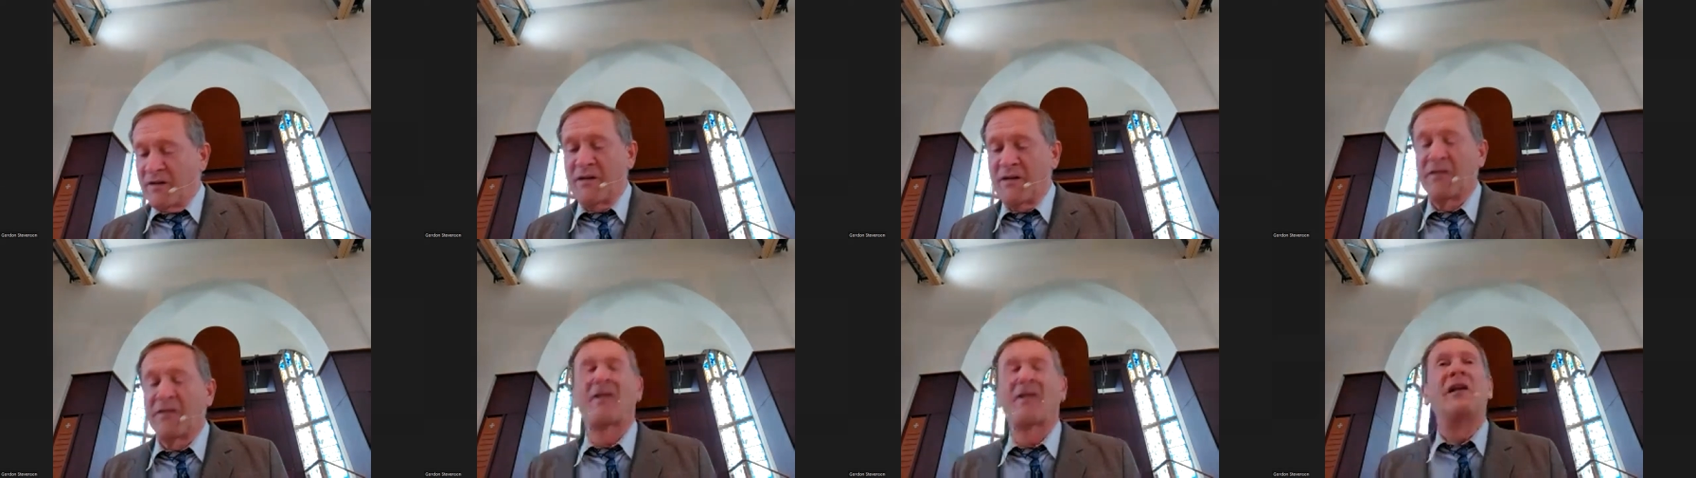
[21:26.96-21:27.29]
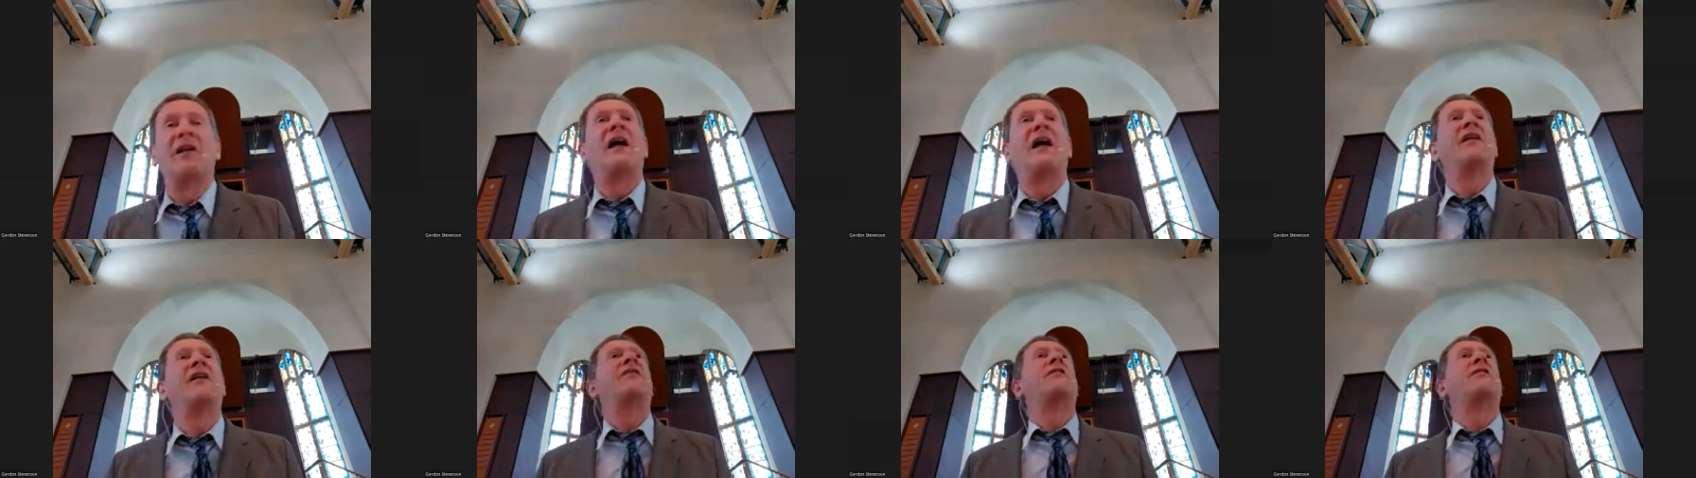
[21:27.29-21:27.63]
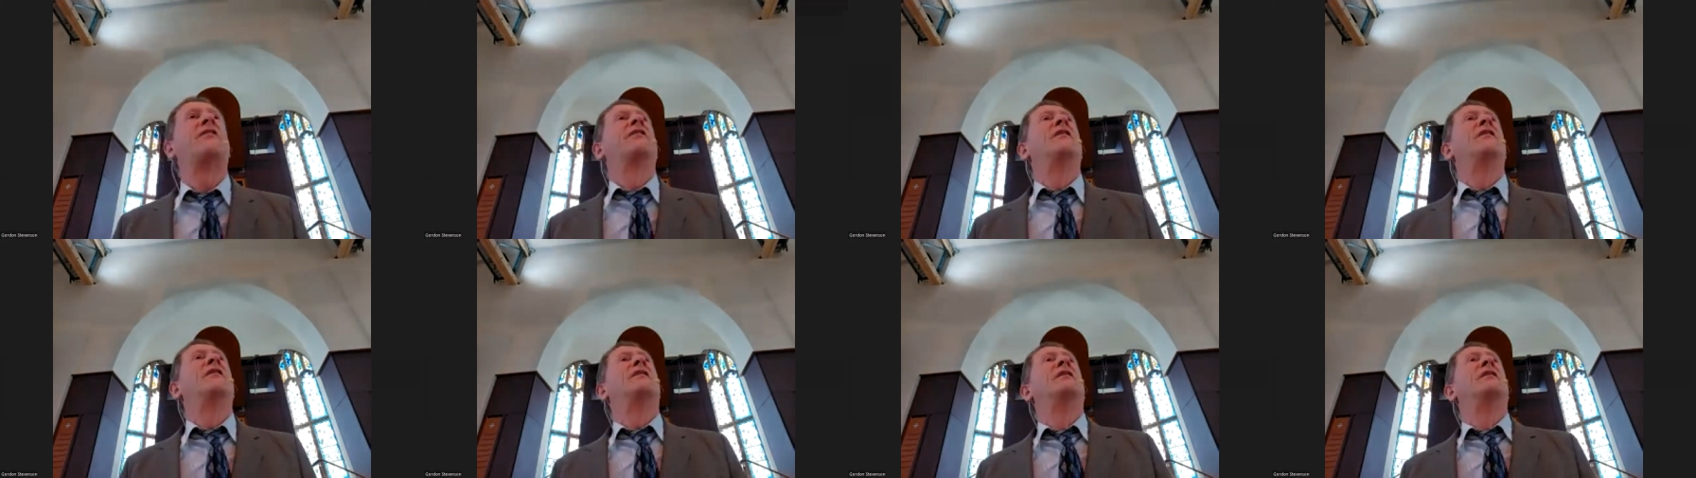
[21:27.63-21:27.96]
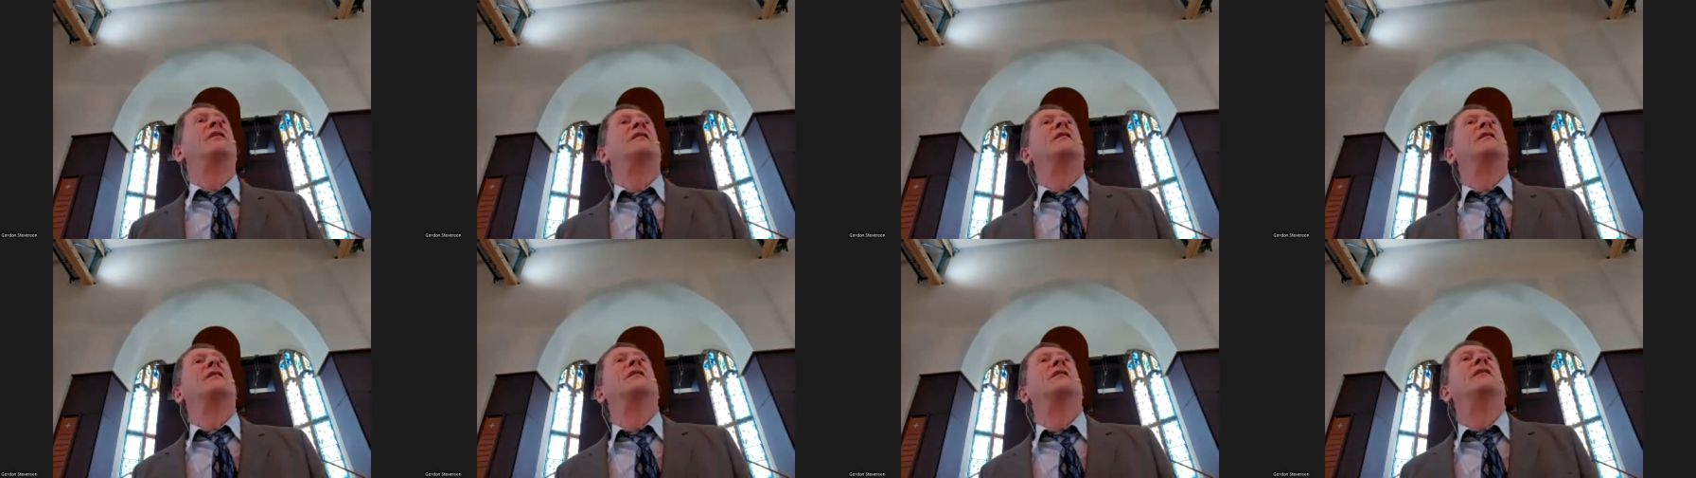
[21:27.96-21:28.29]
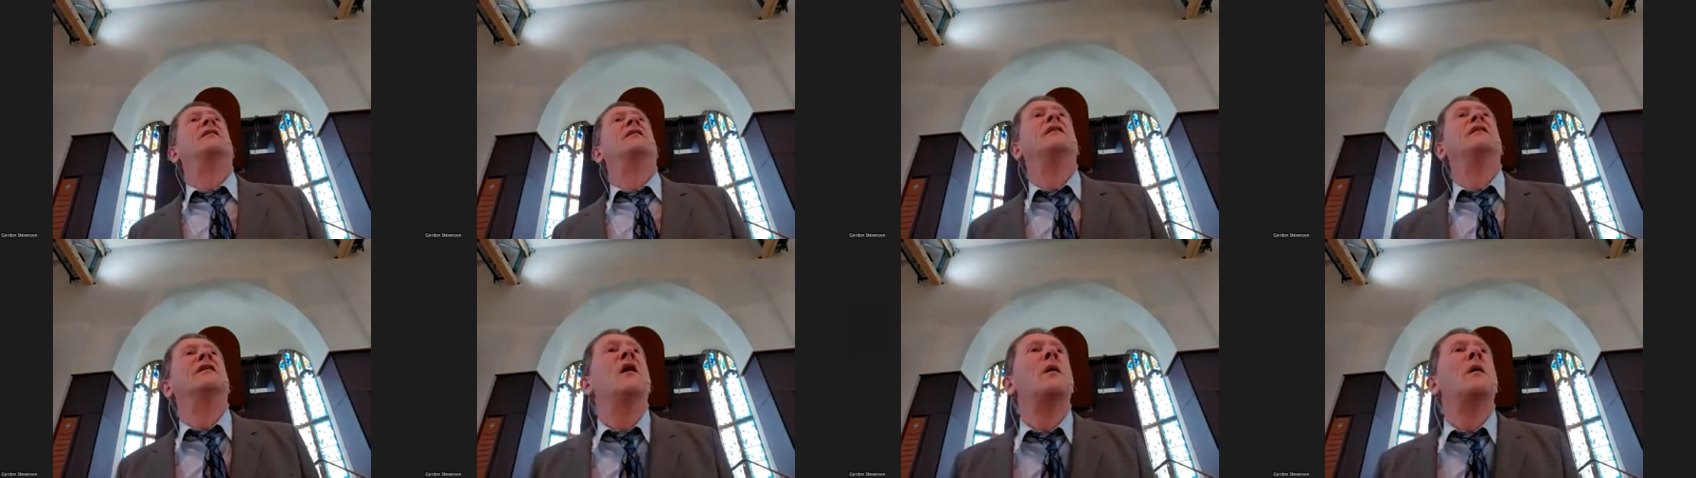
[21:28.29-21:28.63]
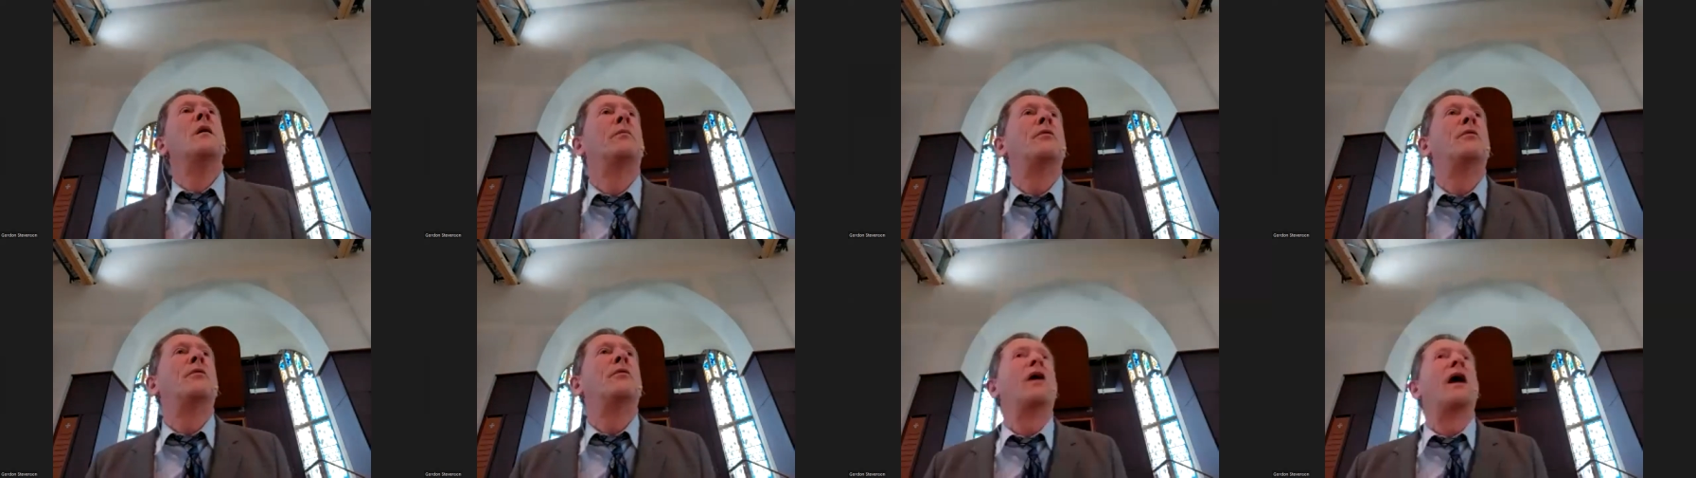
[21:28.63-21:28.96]
So let's
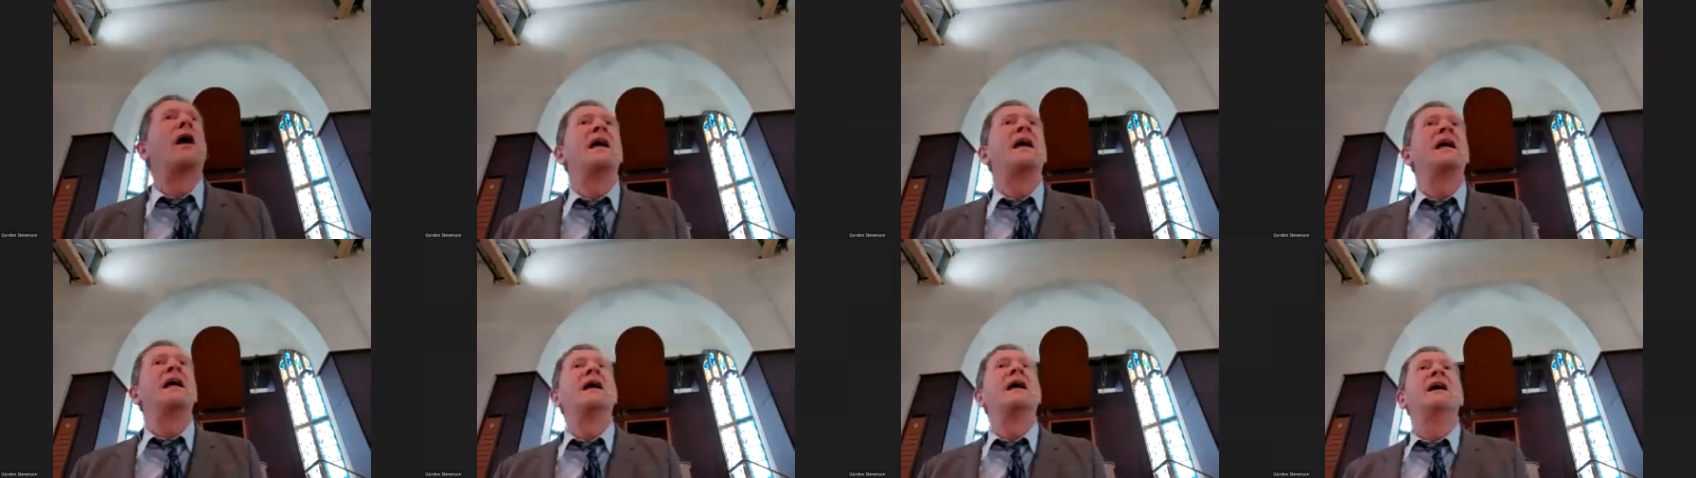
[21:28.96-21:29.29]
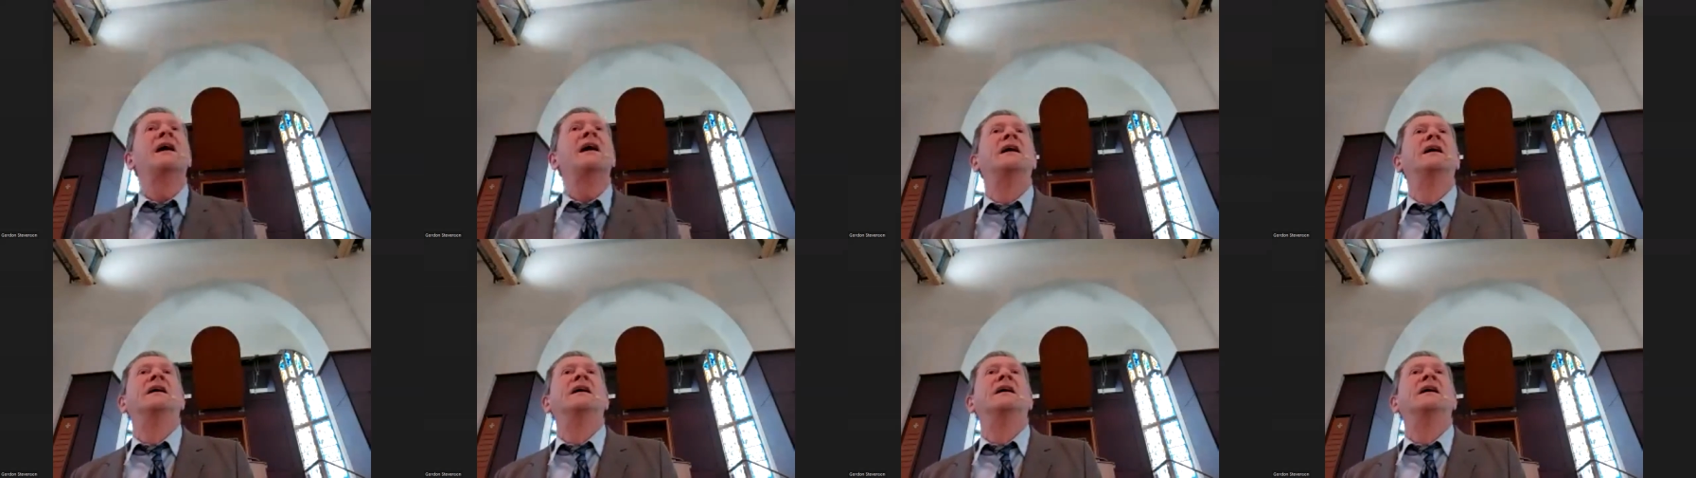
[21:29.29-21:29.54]
pray